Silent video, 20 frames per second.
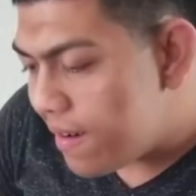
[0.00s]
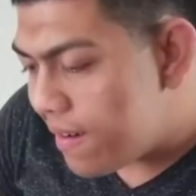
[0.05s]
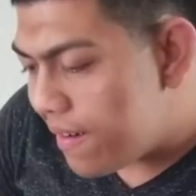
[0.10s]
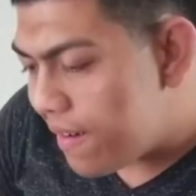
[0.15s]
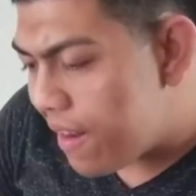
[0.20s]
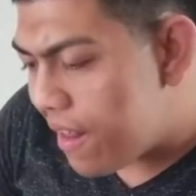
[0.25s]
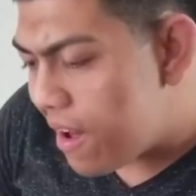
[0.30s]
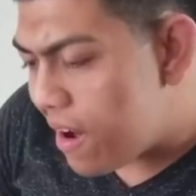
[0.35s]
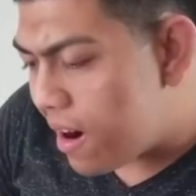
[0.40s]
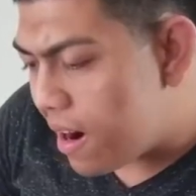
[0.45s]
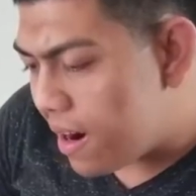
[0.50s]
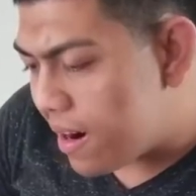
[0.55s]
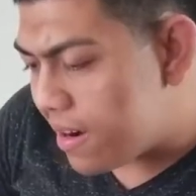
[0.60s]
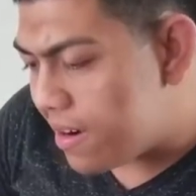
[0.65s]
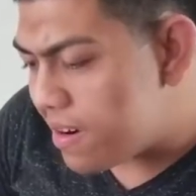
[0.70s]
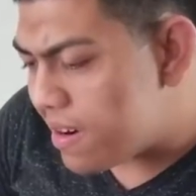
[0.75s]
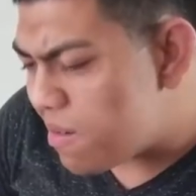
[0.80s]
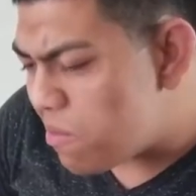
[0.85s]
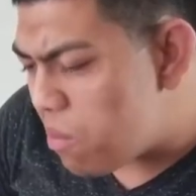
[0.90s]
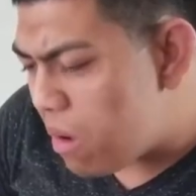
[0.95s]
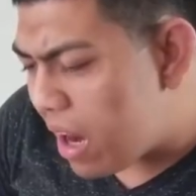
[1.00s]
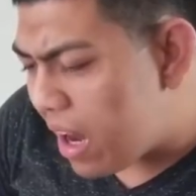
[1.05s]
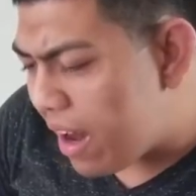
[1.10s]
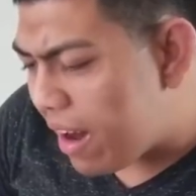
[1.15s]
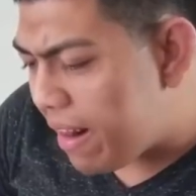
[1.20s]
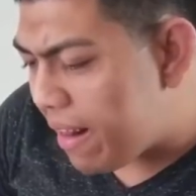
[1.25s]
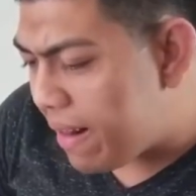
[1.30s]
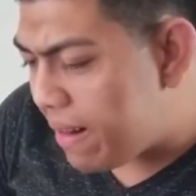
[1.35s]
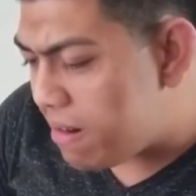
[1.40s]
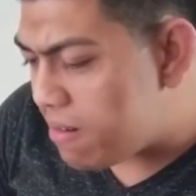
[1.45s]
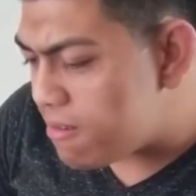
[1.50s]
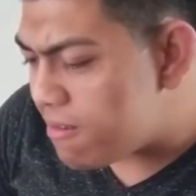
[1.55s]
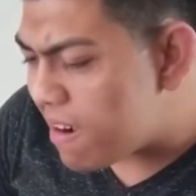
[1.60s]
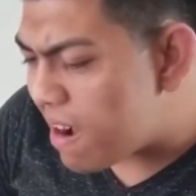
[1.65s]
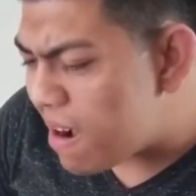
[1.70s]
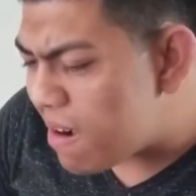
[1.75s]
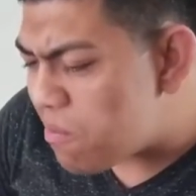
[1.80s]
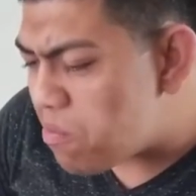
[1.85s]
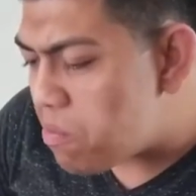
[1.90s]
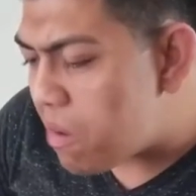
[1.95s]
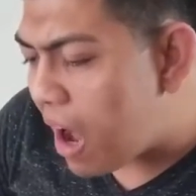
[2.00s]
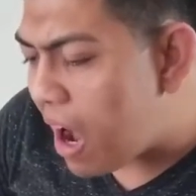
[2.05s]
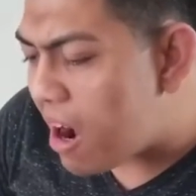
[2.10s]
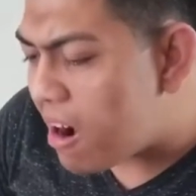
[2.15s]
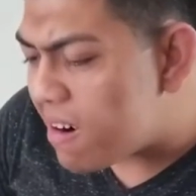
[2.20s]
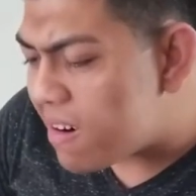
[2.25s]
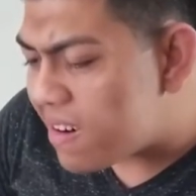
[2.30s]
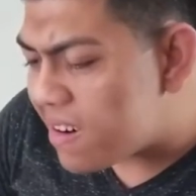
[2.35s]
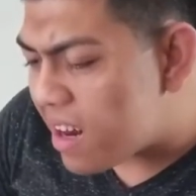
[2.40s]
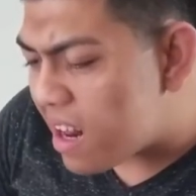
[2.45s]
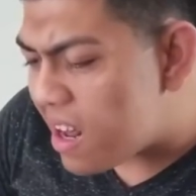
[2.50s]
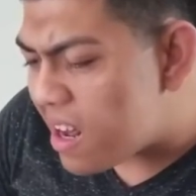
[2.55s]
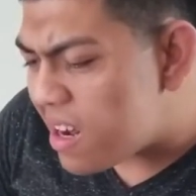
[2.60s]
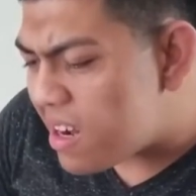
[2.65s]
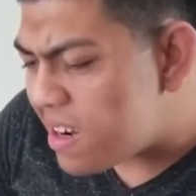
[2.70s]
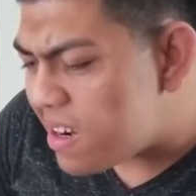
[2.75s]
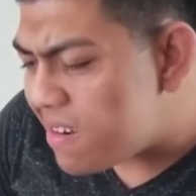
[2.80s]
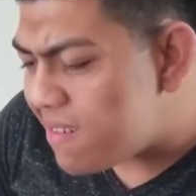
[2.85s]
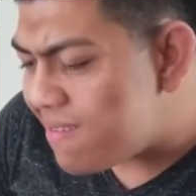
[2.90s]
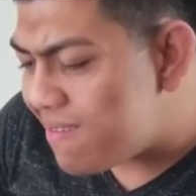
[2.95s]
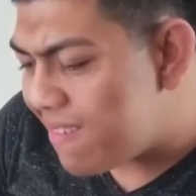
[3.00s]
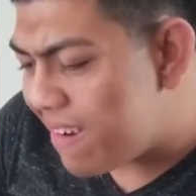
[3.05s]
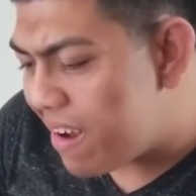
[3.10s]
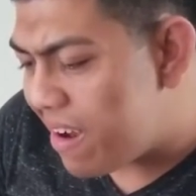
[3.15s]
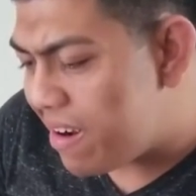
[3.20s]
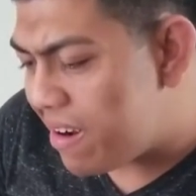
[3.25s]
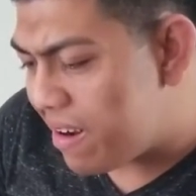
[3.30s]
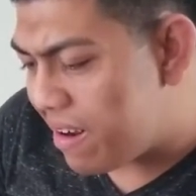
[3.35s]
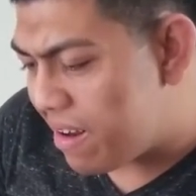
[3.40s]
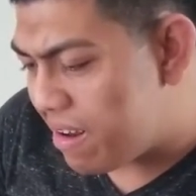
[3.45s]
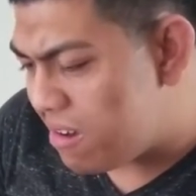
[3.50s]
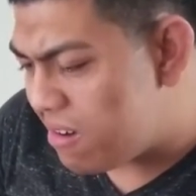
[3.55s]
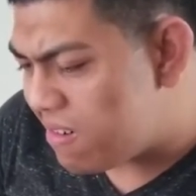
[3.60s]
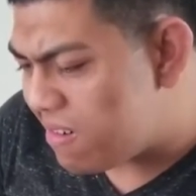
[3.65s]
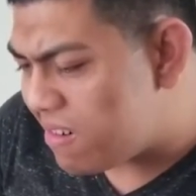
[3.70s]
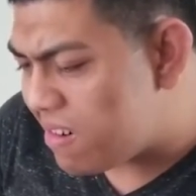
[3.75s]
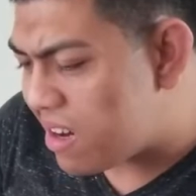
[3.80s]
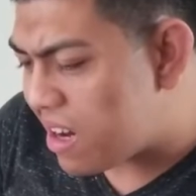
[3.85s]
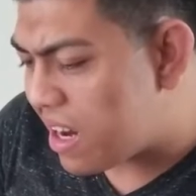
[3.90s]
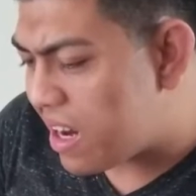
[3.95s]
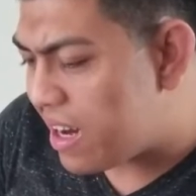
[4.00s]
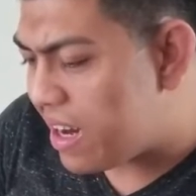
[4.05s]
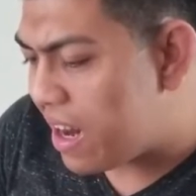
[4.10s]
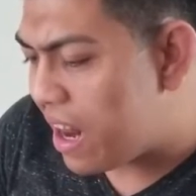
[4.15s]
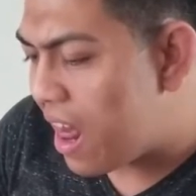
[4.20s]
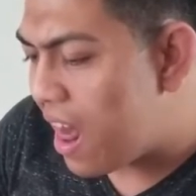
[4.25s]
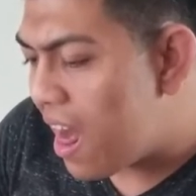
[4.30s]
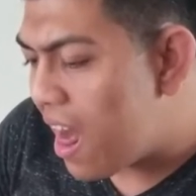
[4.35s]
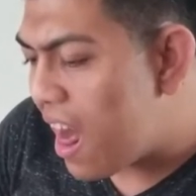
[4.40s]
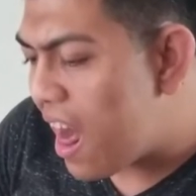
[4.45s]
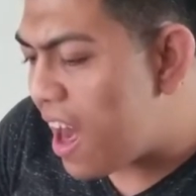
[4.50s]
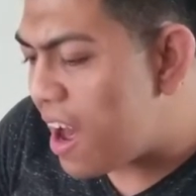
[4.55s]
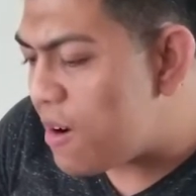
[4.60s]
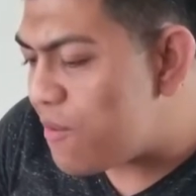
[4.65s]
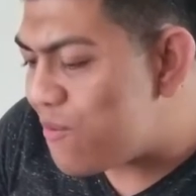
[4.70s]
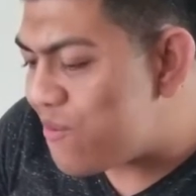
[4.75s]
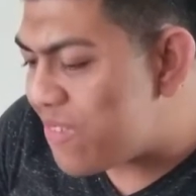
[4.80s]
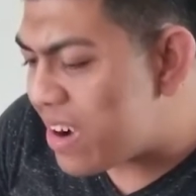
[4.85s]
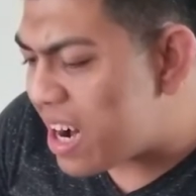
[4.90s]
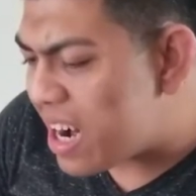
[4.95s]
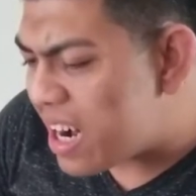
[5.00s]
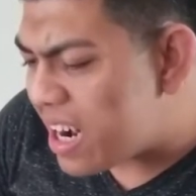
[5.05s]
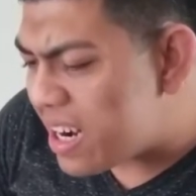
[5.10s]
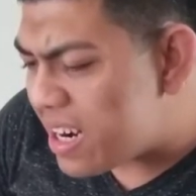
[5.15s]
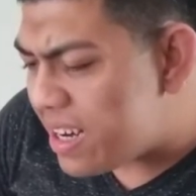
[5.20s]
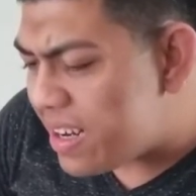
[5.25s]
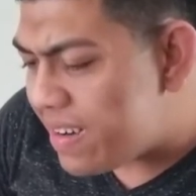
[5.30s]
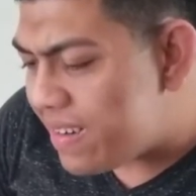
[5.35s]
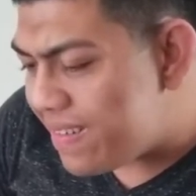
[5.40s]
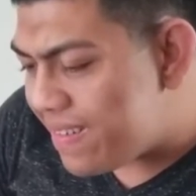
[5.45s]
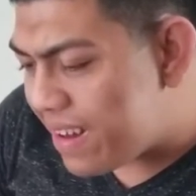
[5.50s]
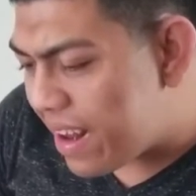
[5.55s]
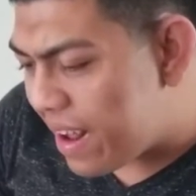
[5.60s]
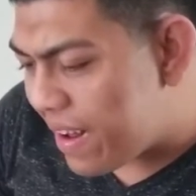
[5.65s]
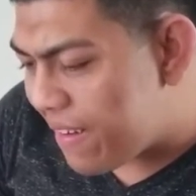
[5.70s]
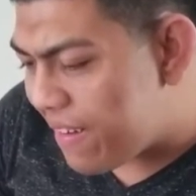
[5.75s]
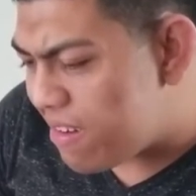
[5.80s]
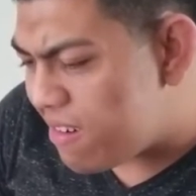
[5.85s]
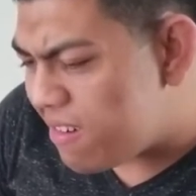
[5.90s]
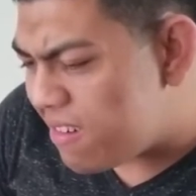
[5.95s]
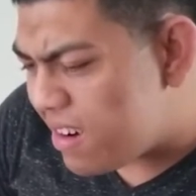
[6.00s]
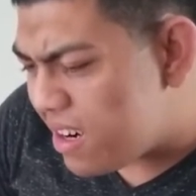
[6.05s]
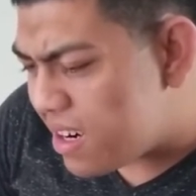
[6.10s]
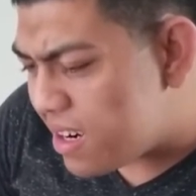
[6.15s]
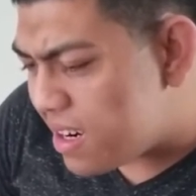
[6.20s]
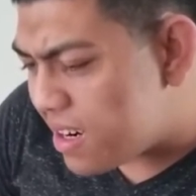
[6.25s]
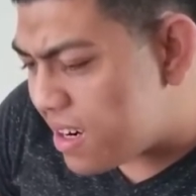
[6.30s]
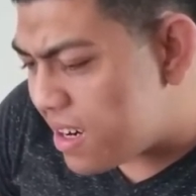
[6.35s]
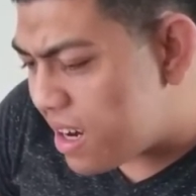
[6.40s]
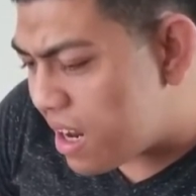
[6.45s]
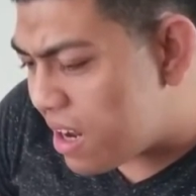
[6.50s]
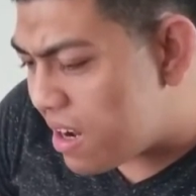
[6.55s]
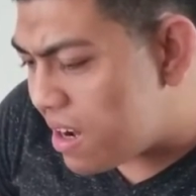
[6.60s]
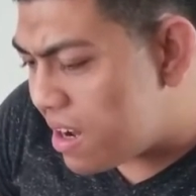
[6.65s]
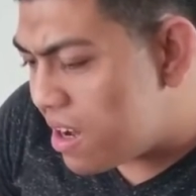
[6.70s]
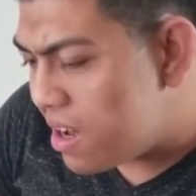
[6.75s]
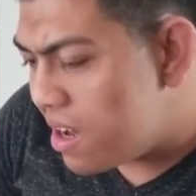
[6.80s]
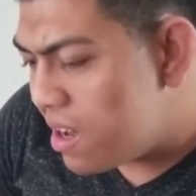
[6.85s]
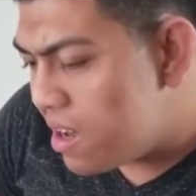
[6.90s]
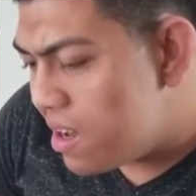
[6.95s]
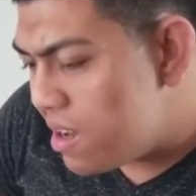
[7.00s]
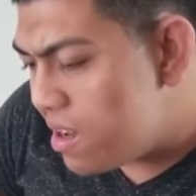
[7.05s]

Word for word: There are so many groups out there where you can have fun that you know there